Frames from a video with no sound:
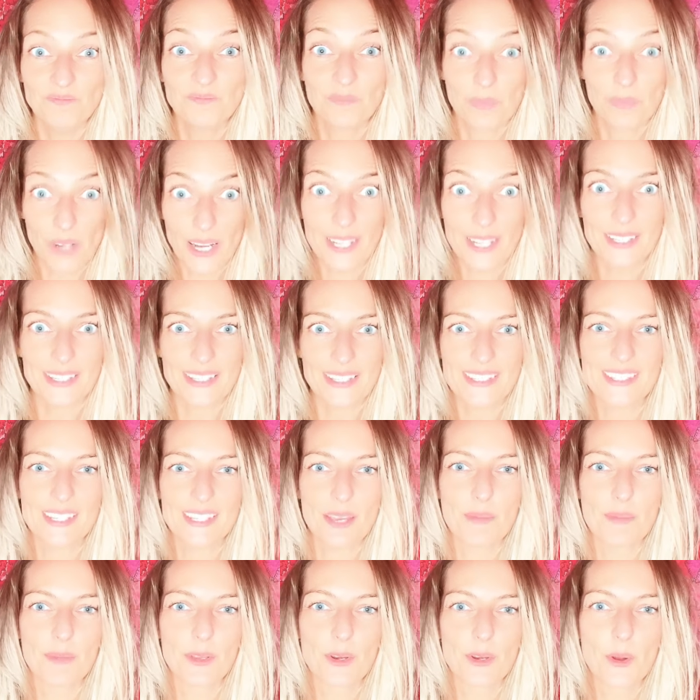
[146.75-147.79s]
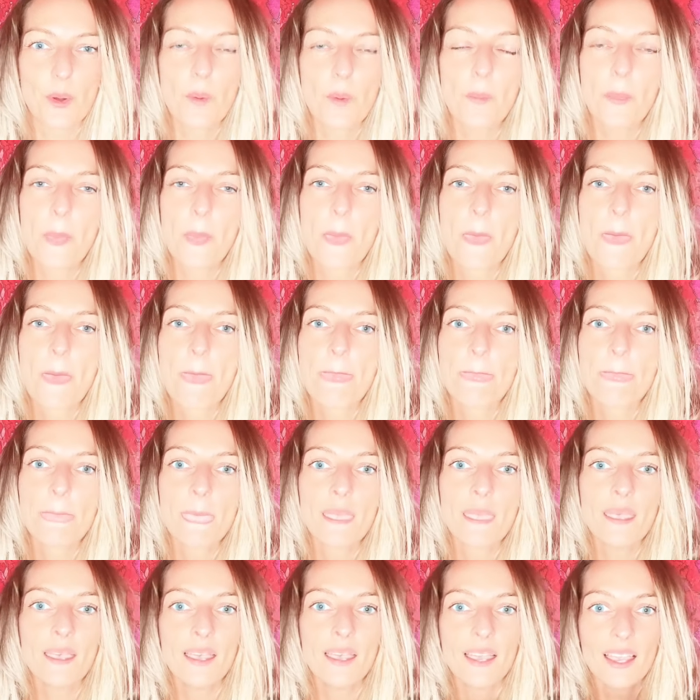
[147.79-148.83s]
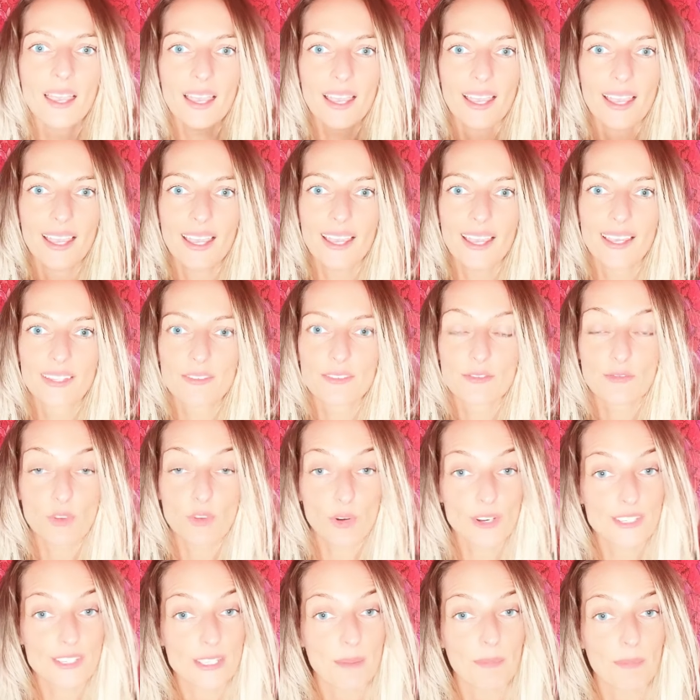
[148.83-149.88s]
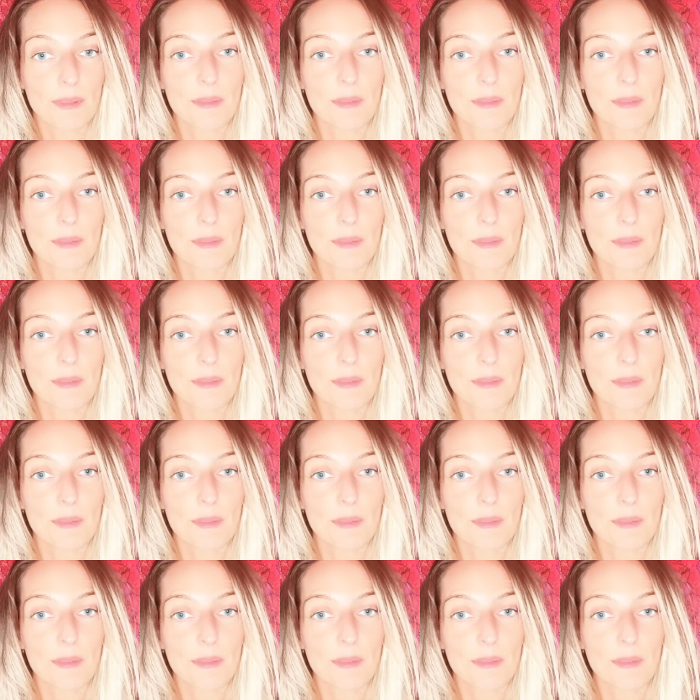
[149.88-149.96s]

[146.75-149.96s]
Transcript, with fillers: practice them, you know. And for example,